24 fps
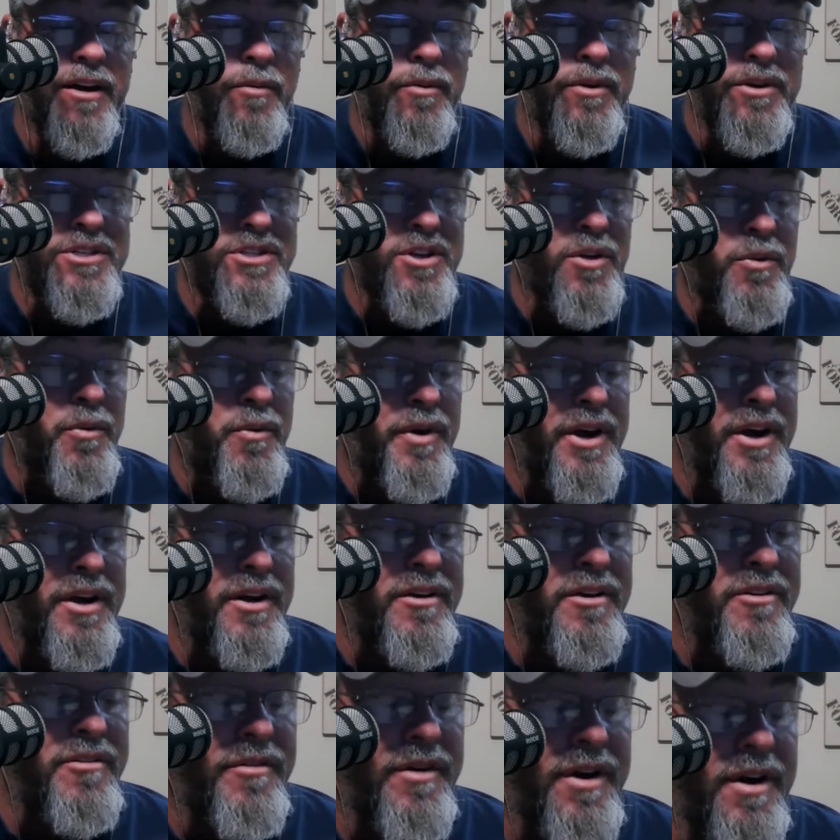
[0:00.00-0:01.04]
what's going in,
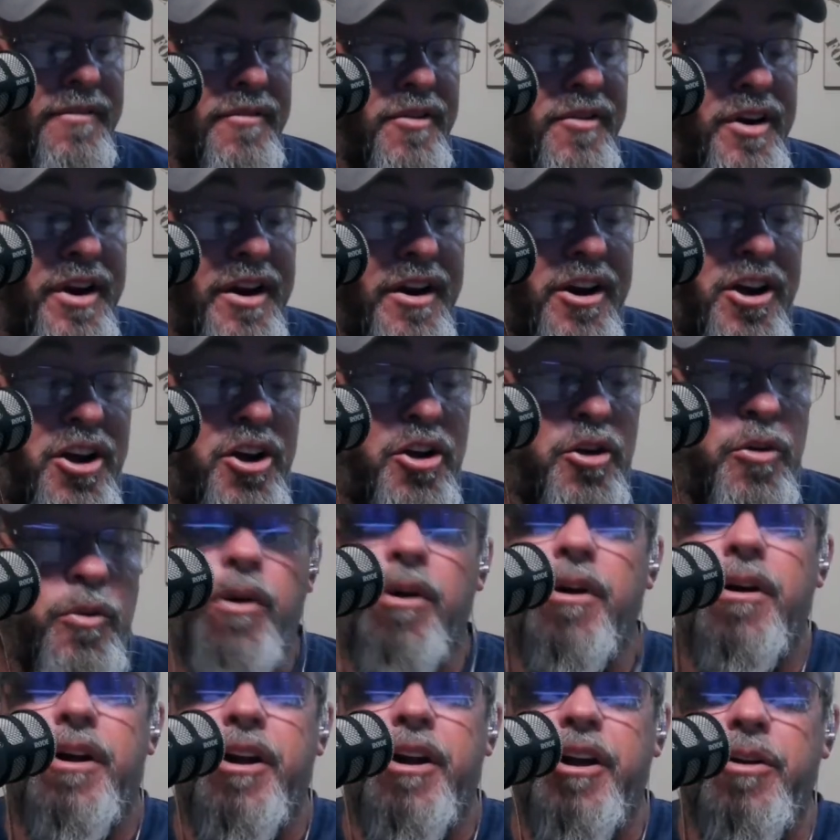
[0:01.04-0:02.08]
and you'll never need a
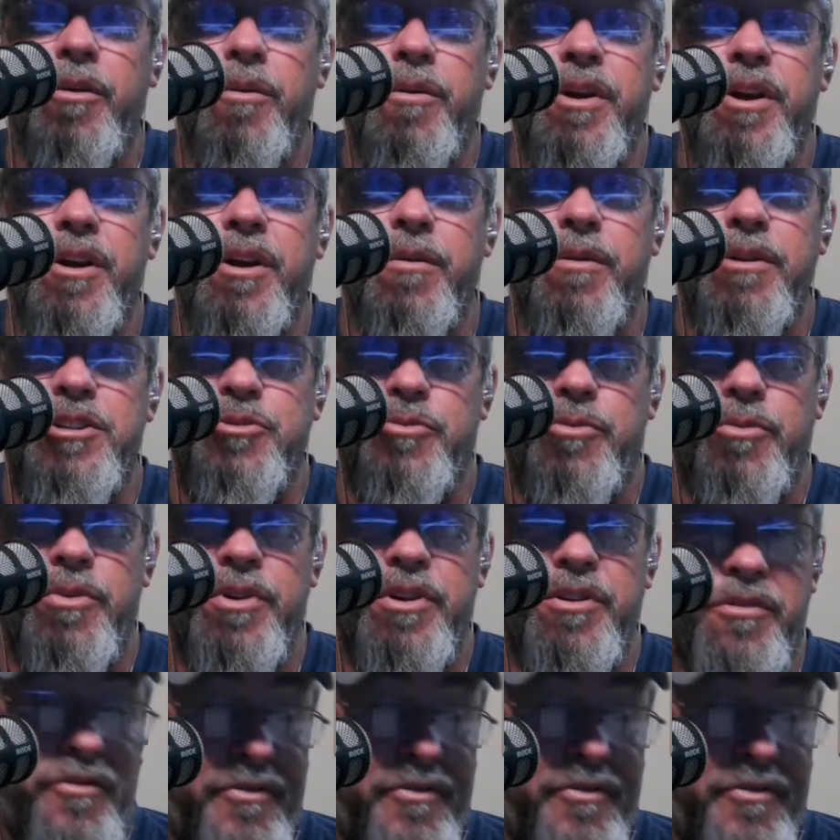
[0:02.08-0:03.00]
QR code to know it's real